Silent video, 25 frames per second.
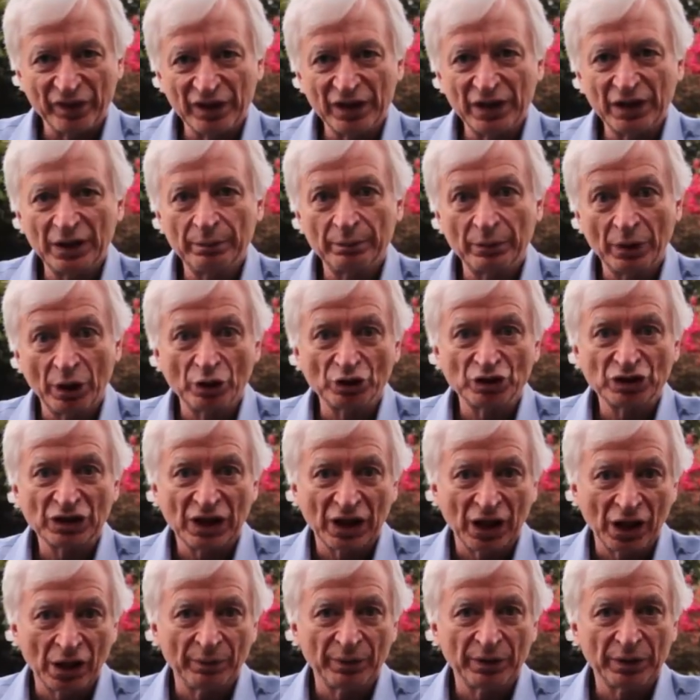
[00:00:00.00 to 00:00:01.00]
the most
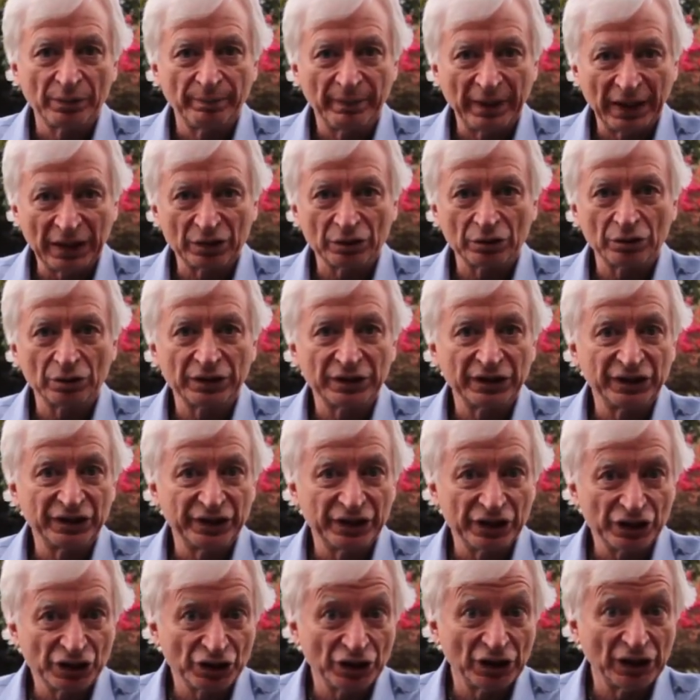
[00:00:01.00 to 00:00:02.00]
common medical
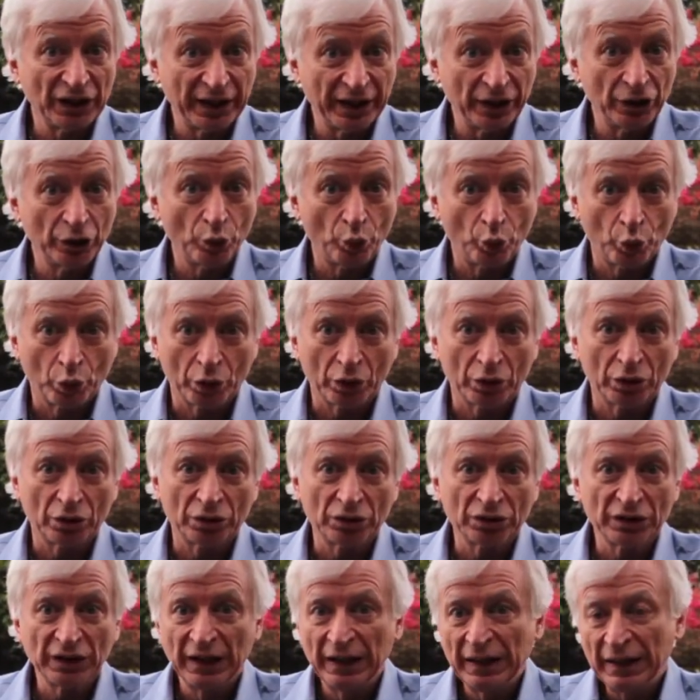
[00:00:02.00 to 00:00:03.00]
condition in the
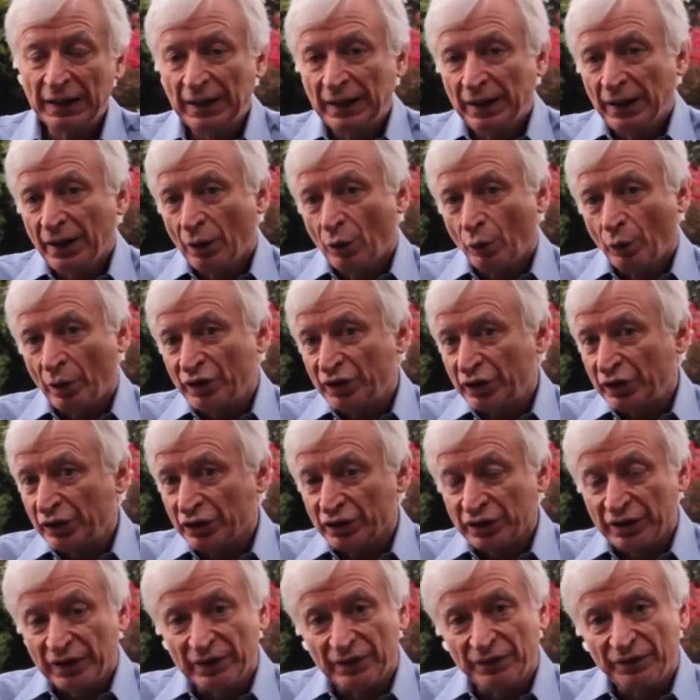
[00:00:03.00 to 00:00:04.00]
world. Whether you
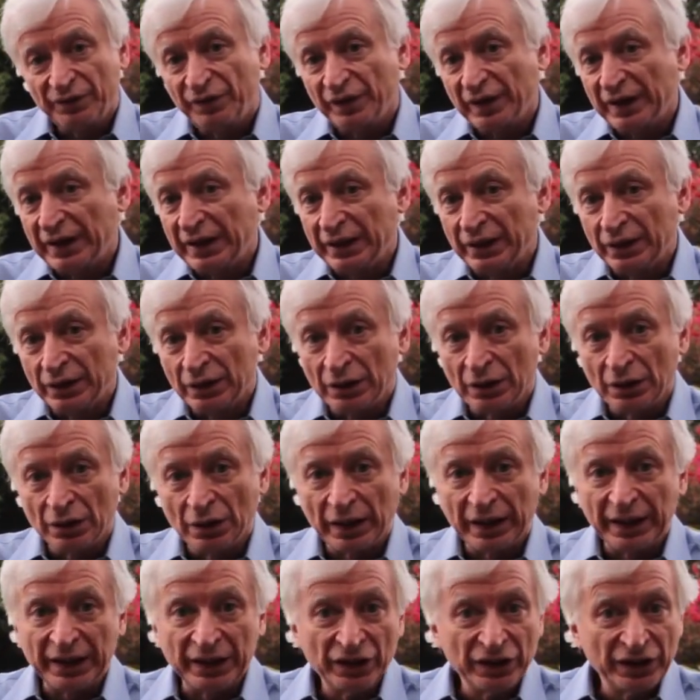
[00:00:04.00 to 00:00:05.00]
live in
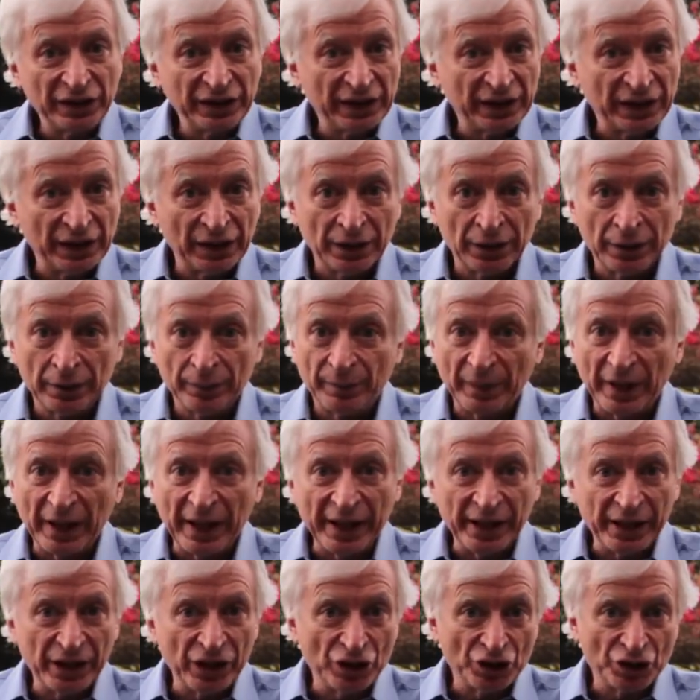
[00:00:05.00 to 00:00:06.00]
India,
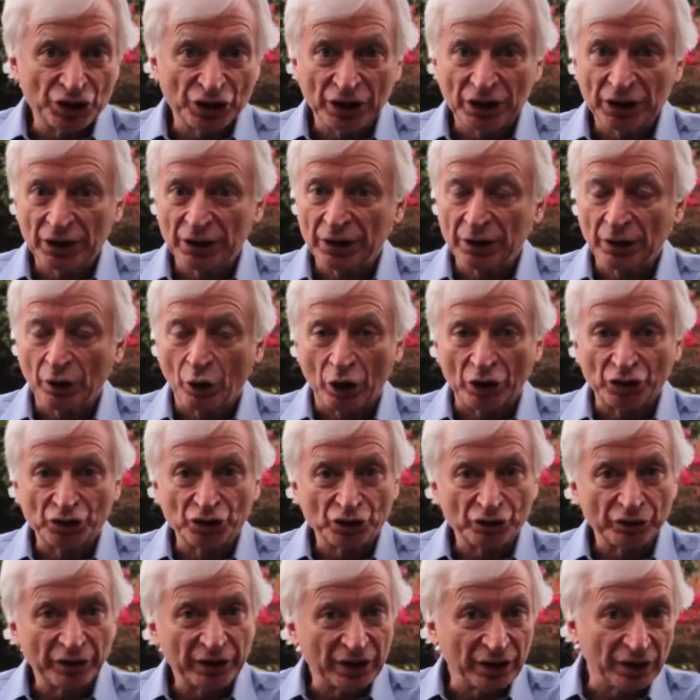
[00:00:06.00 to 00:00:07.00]
Asia,
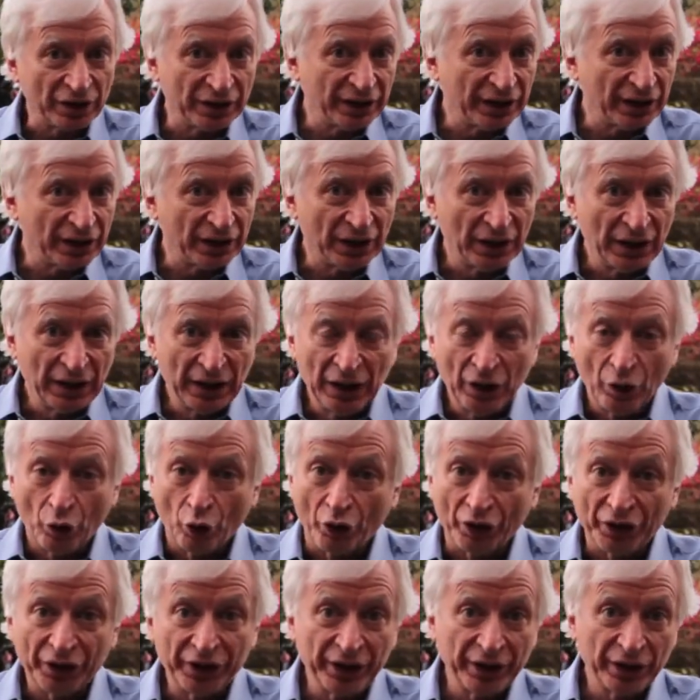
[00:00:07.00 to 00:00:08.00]
Australia,
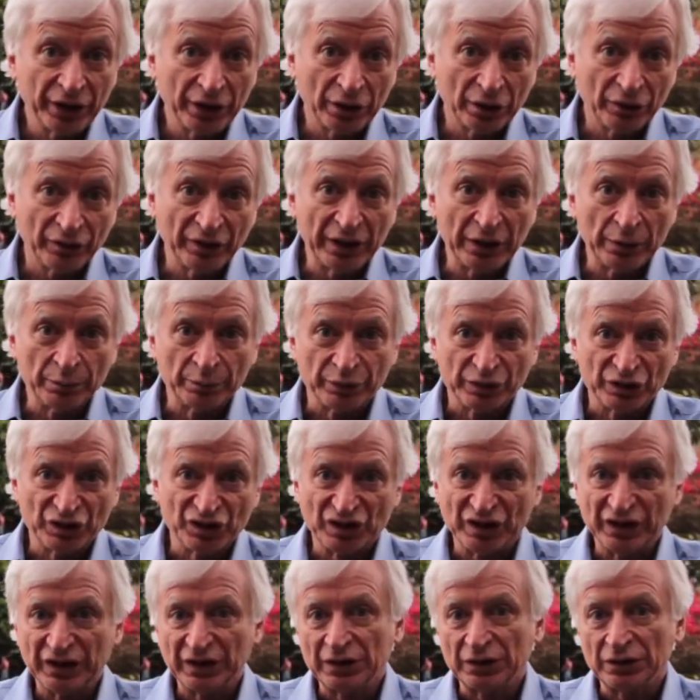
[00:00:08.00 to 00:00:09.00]
or here in
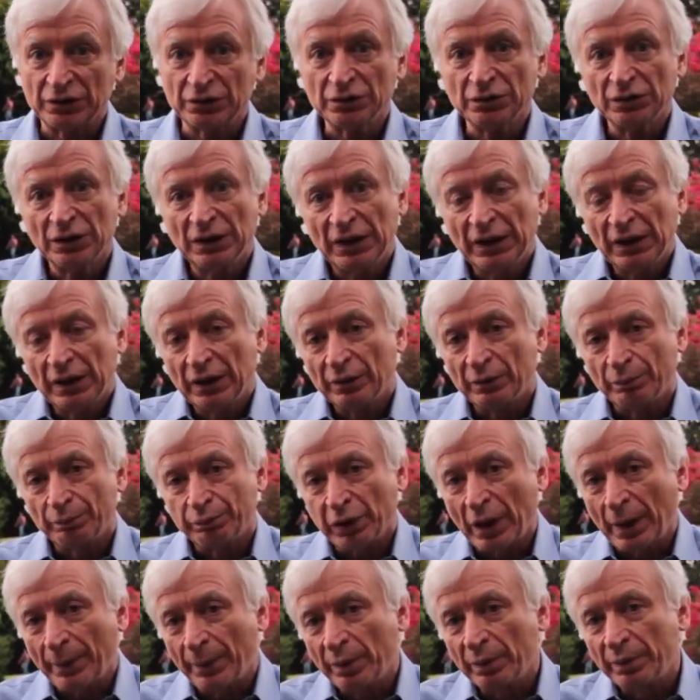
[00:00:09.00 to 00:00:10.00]
Brazil,
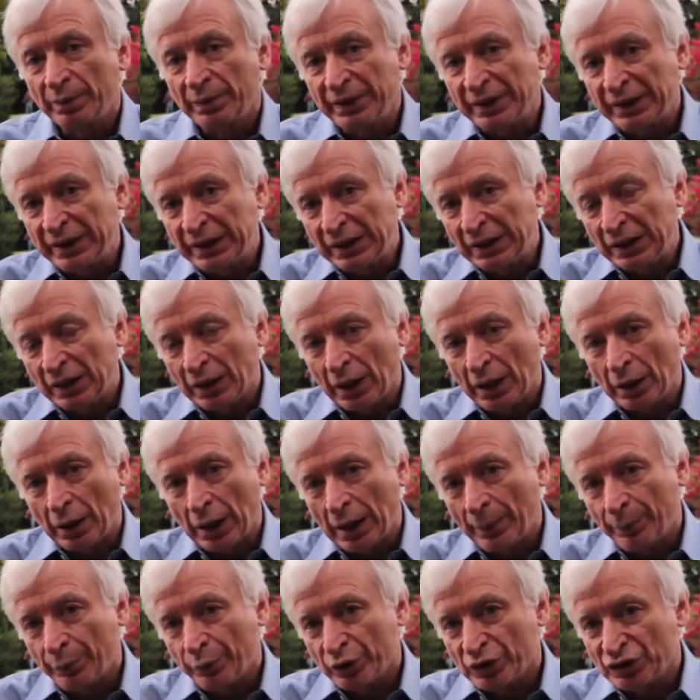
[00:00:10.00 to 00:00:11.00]
probably
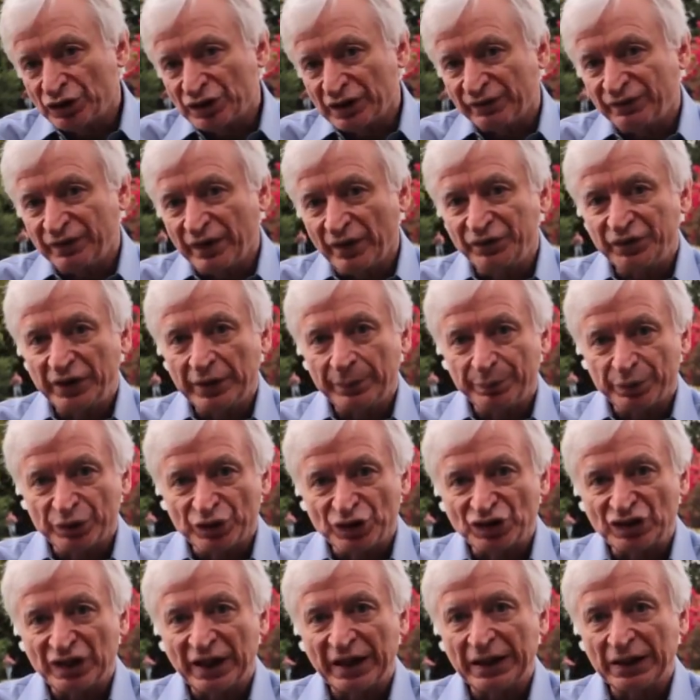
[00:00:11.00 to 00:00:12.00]
upwards of
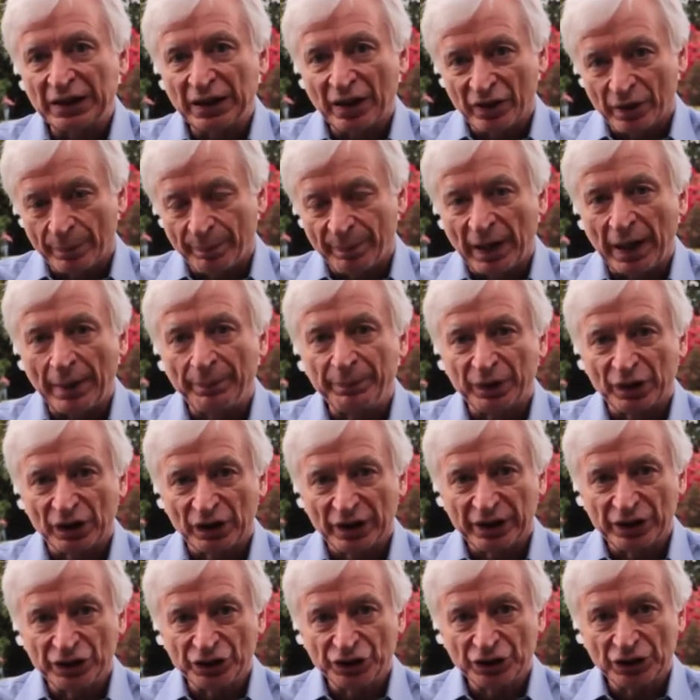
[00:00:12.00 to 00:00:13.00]
50% of the
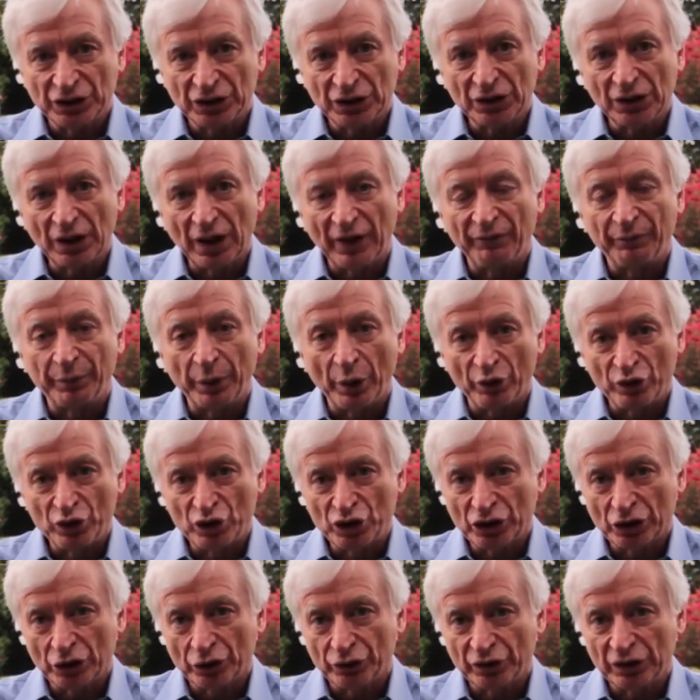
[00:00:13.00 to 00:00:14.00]
population of both
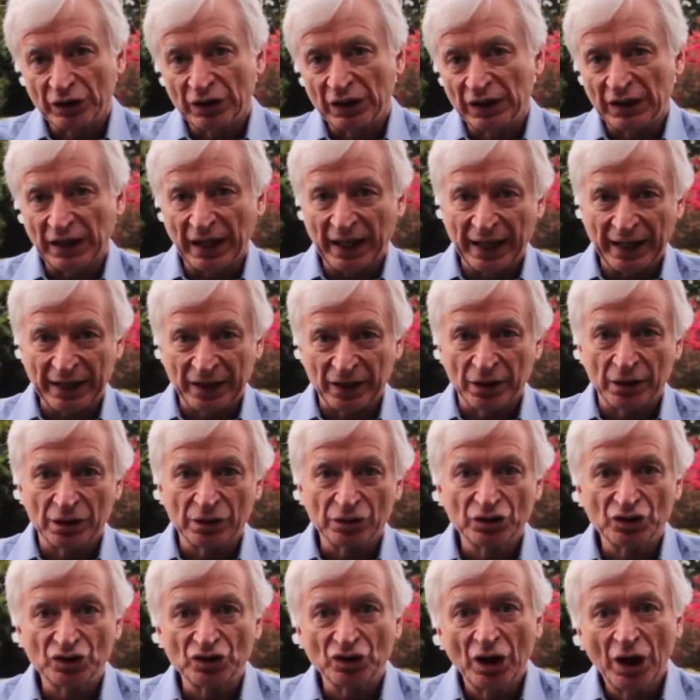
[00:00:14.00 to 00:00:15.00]
children and
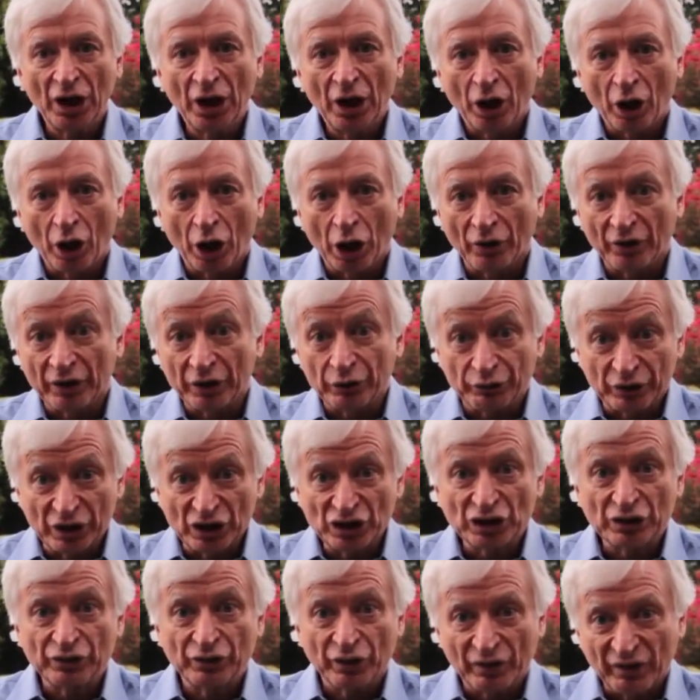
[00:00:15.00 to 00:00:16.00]
adults are at
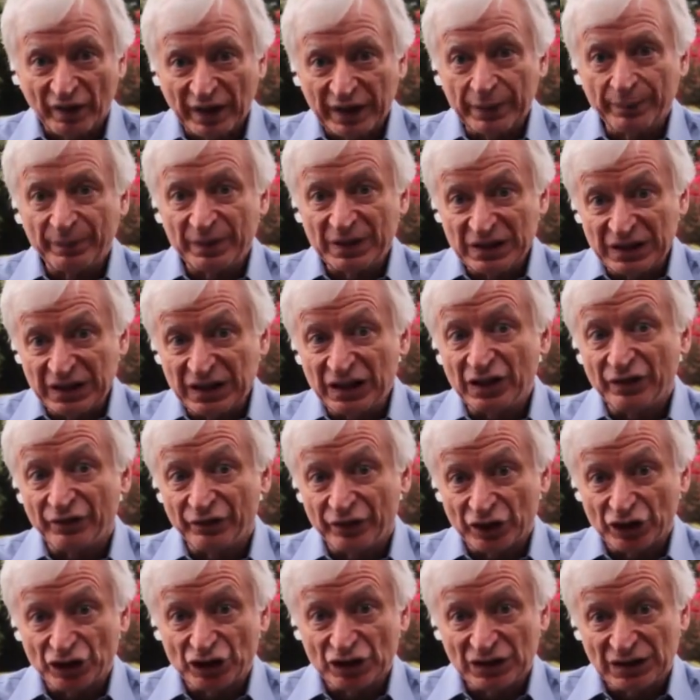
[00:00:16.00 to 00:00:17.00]
risk for vitamin D
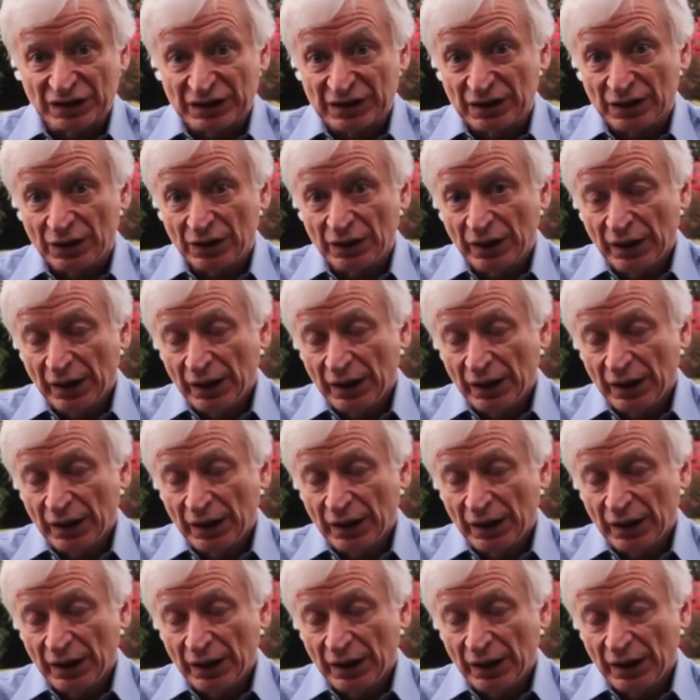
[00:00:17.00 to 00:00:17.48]
deficiency.